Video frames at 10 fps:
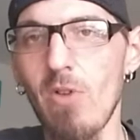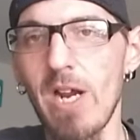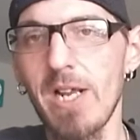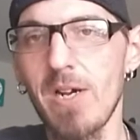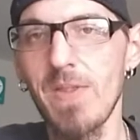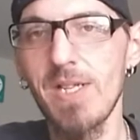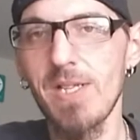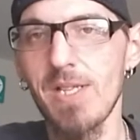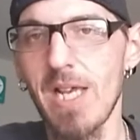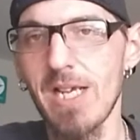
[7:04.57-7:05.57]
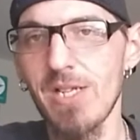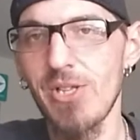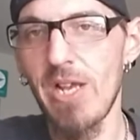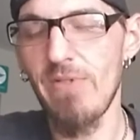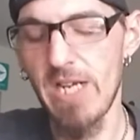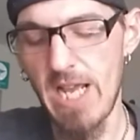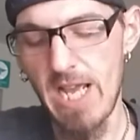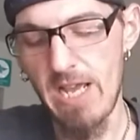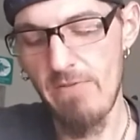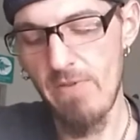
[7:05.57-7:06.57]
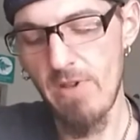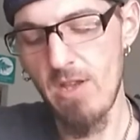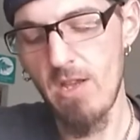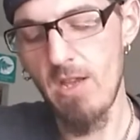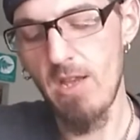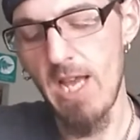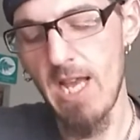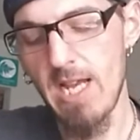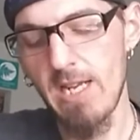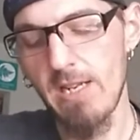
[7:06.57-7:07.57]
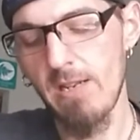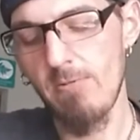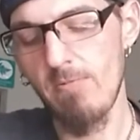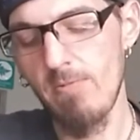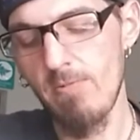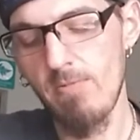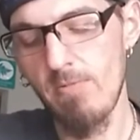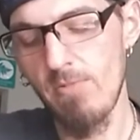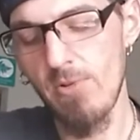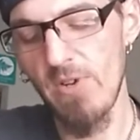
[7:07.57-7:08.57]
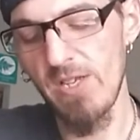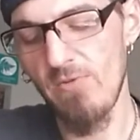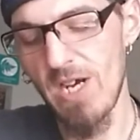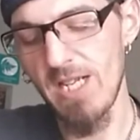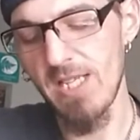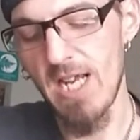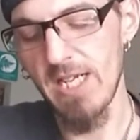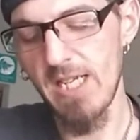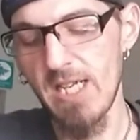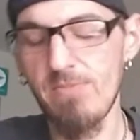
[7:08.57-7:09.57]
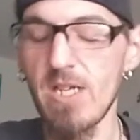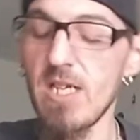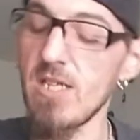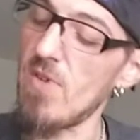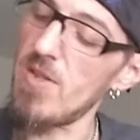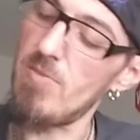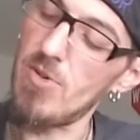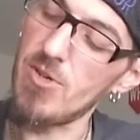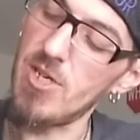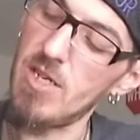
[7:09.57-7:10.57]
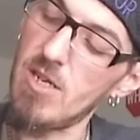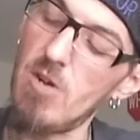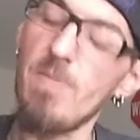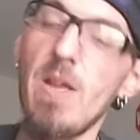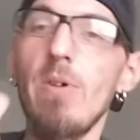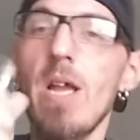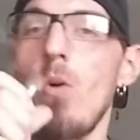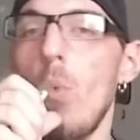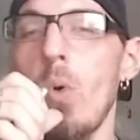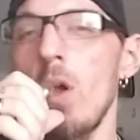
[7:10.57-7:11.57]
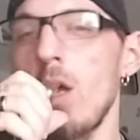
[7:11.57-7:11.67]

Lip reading: rating on this is like a 7.5. And the reason why it's not a 10 is because of all the bullshit. Oh, there we go.